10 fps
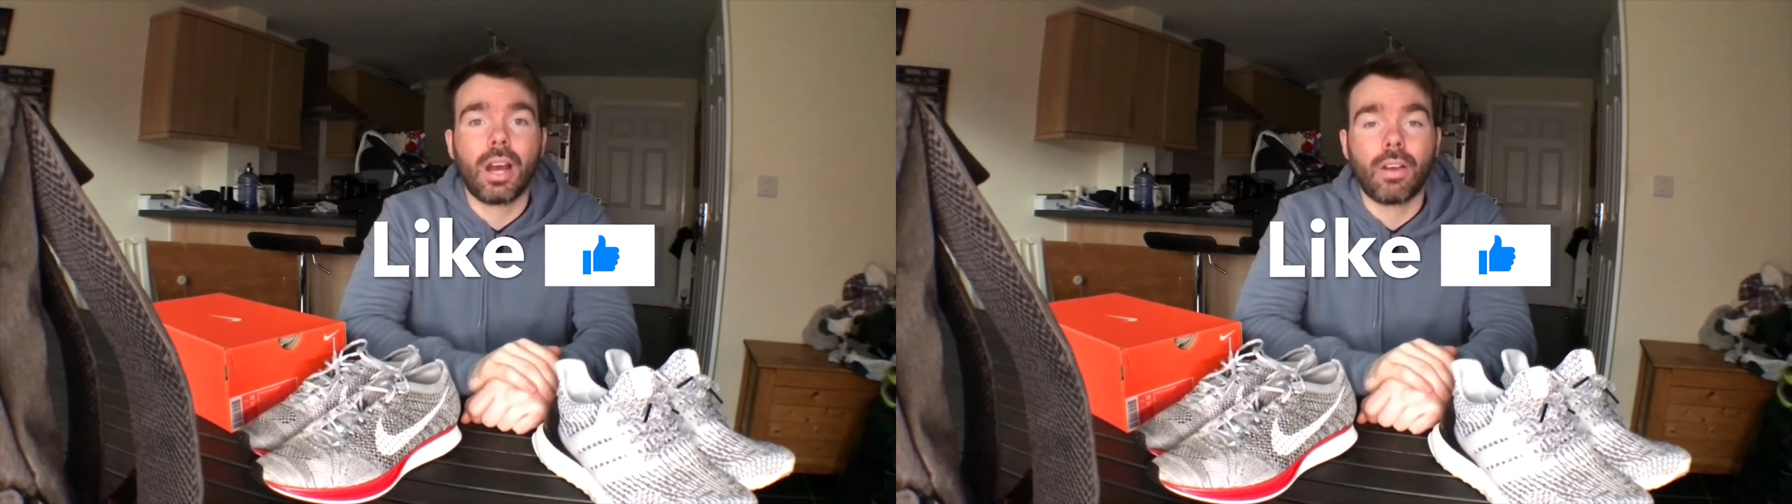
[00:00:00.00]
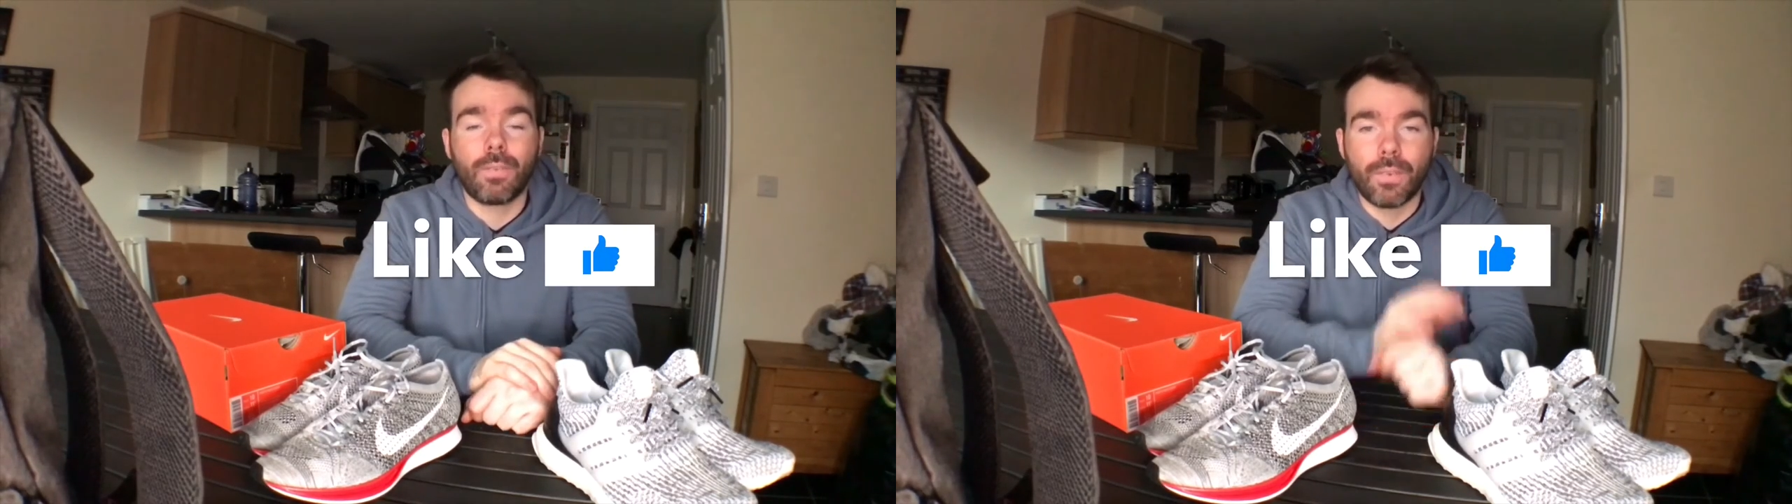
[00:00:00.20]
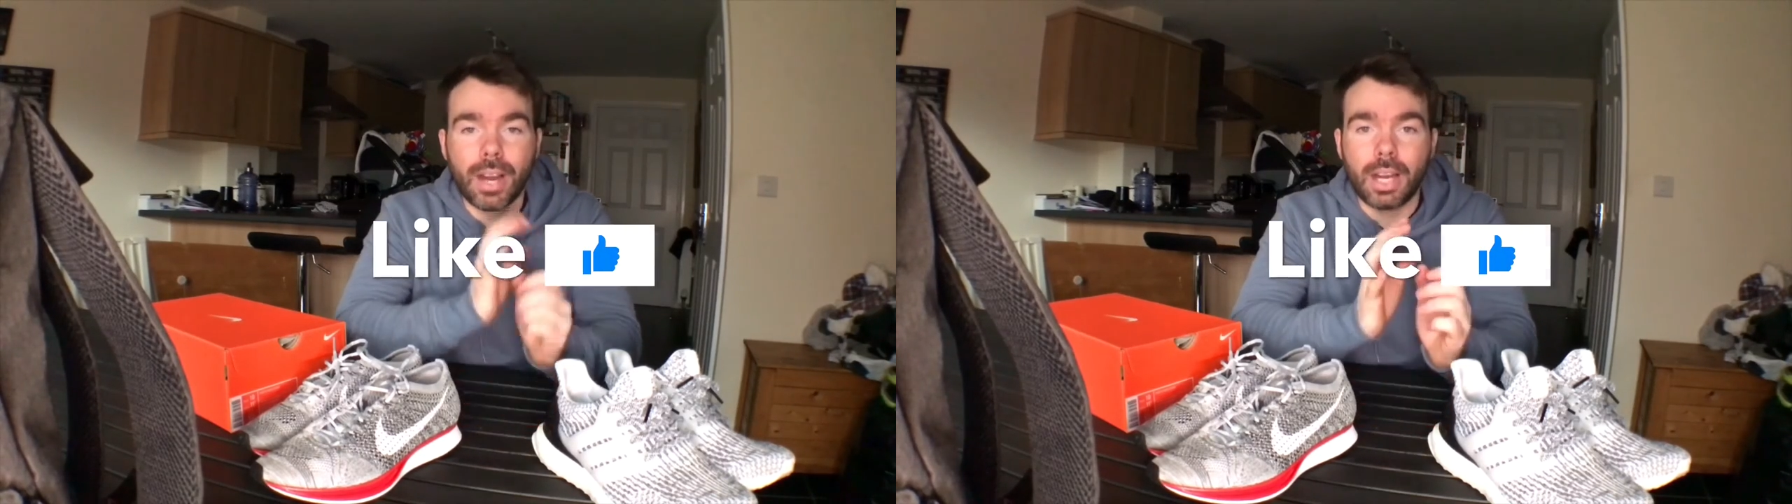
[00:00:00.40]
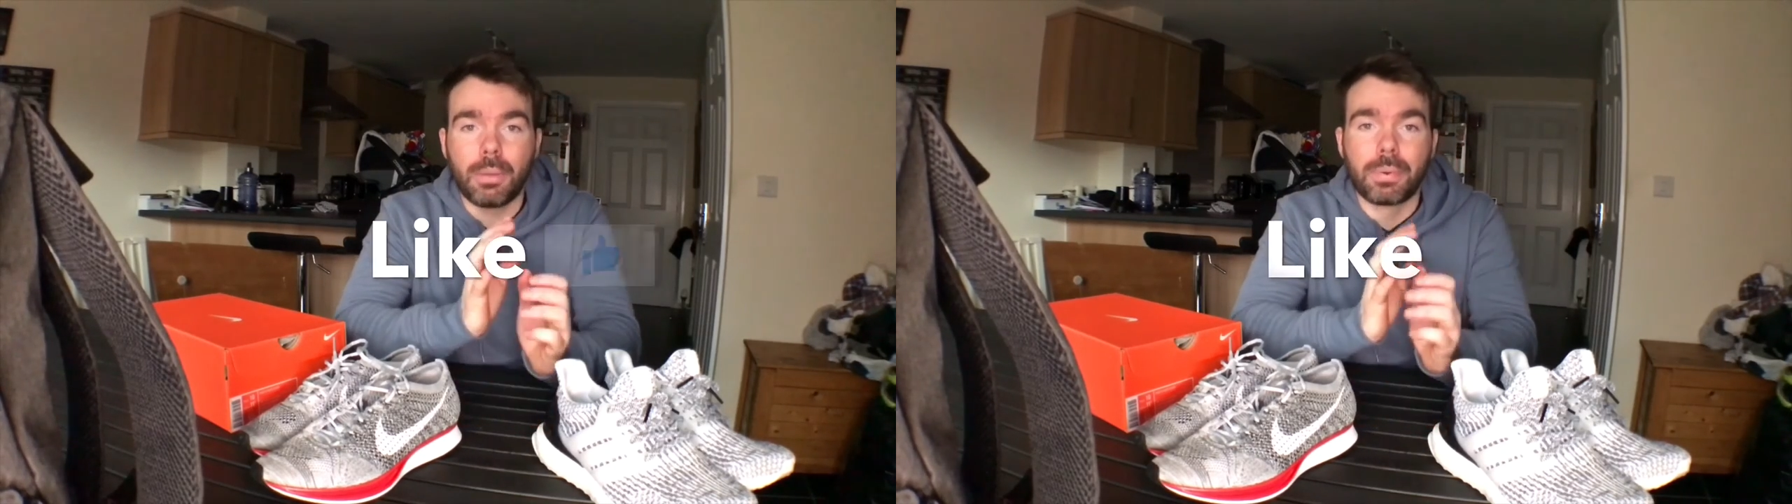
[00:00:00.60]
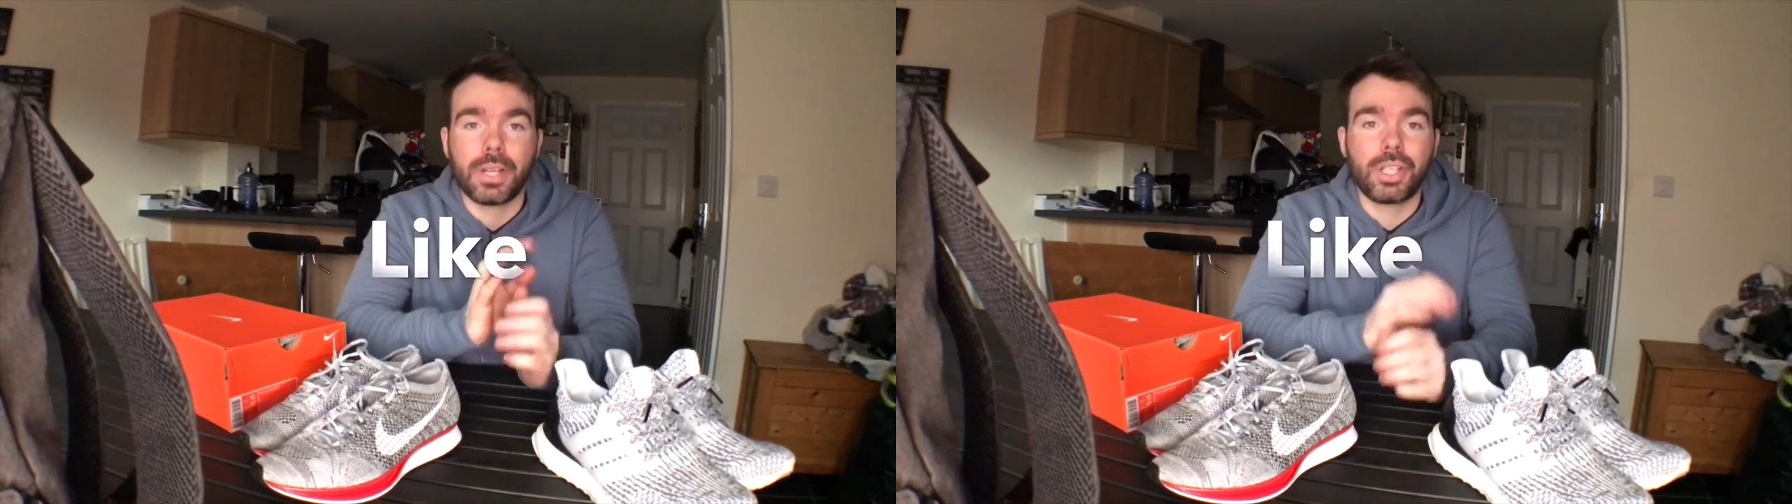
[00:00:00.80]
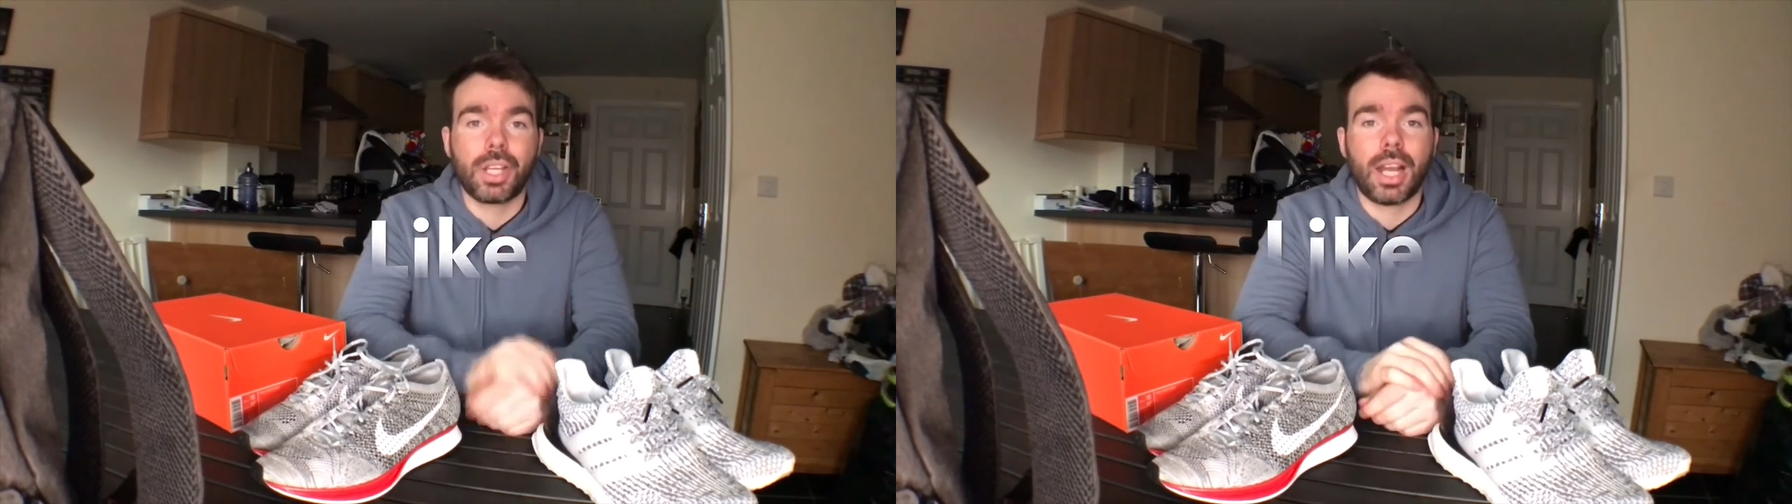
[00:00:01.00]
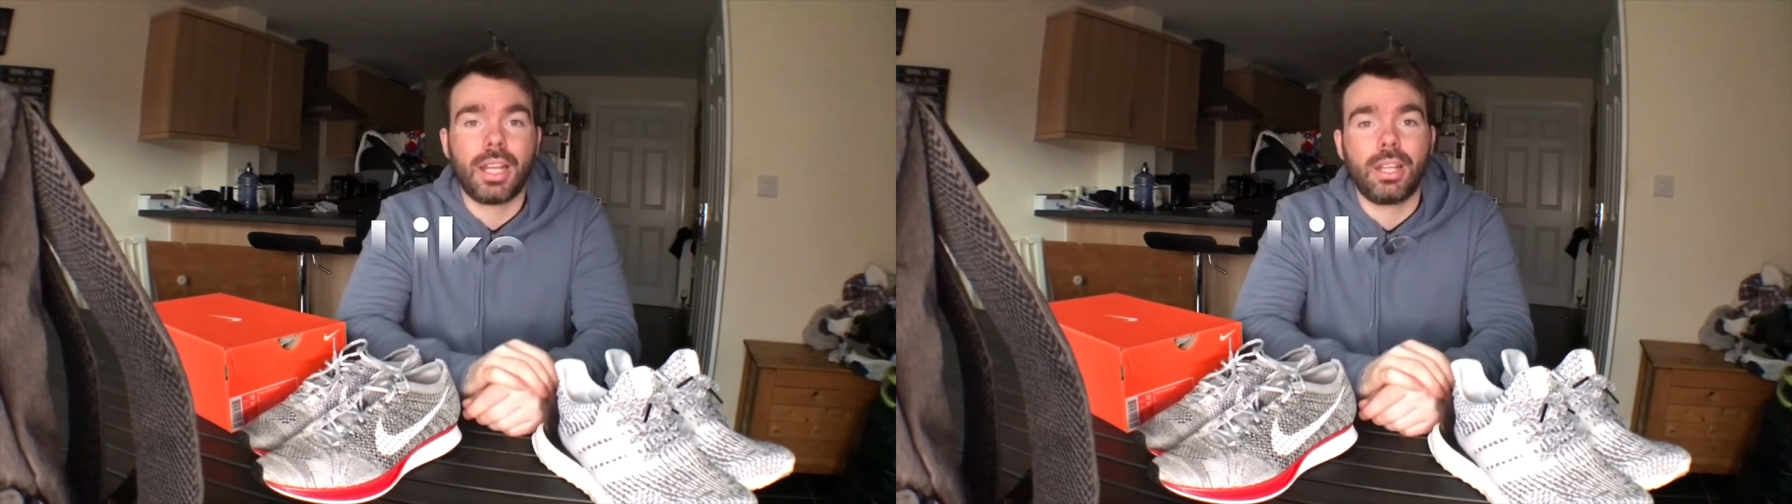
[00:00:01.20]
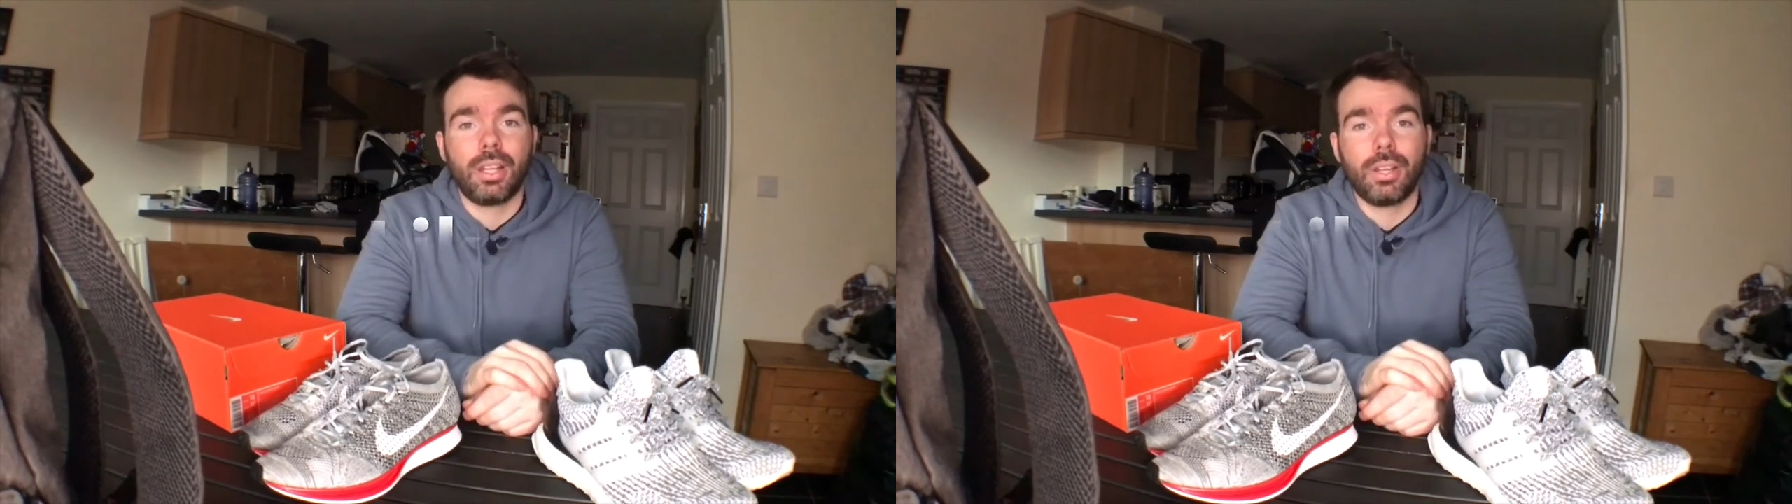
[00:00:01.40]
I really
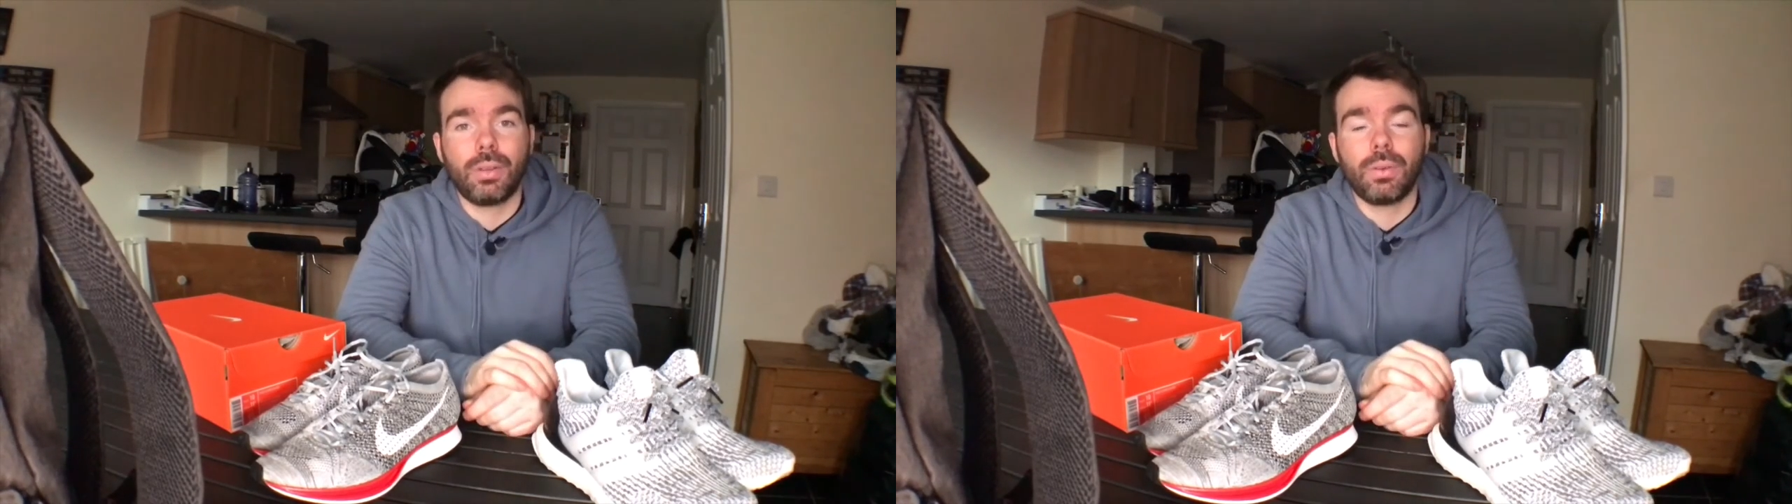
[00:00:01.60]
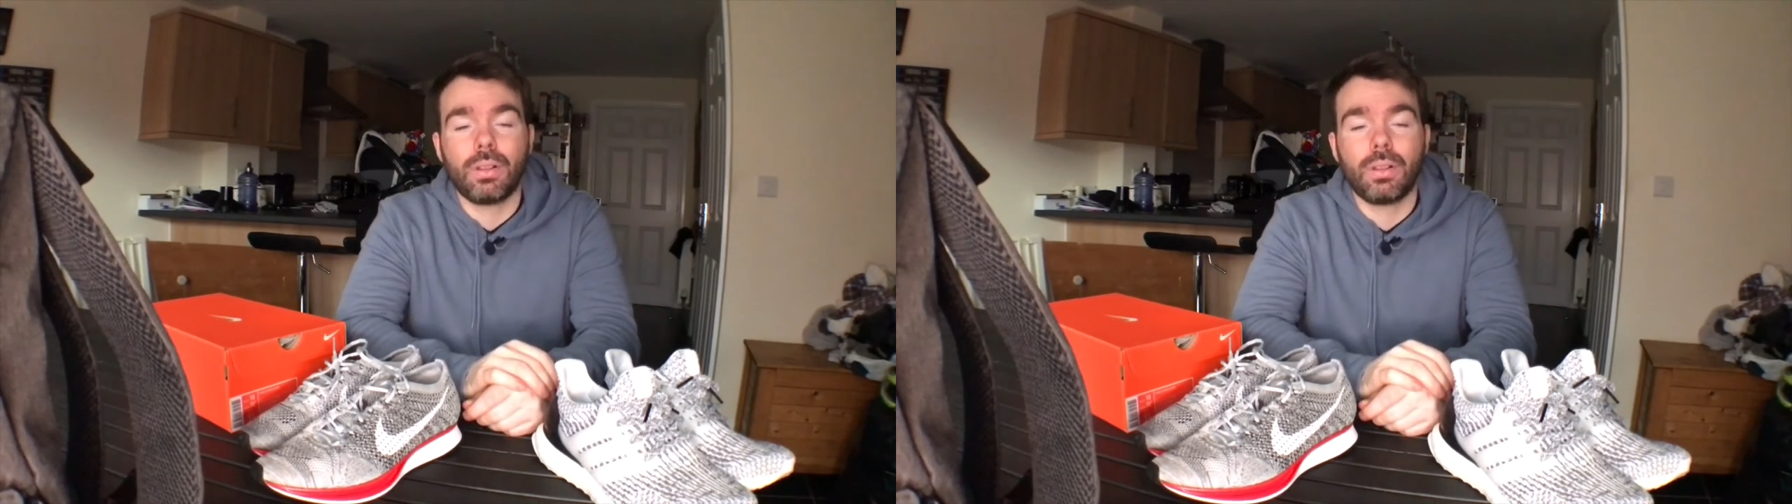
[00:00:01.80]
appreciate you